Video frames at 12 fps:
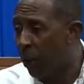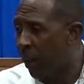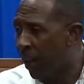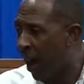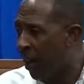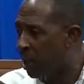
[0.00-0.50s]

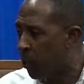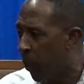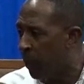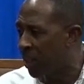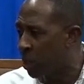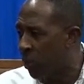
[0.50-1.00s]
because
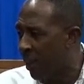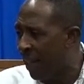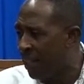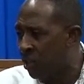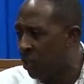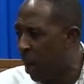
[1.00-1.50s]
spirit is
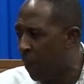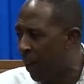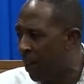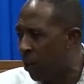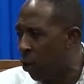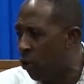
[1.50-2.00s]
released to them
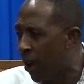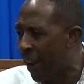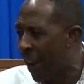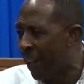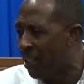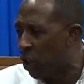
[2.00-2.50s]
and they don't
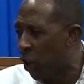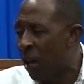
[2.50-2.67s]
realize, you know,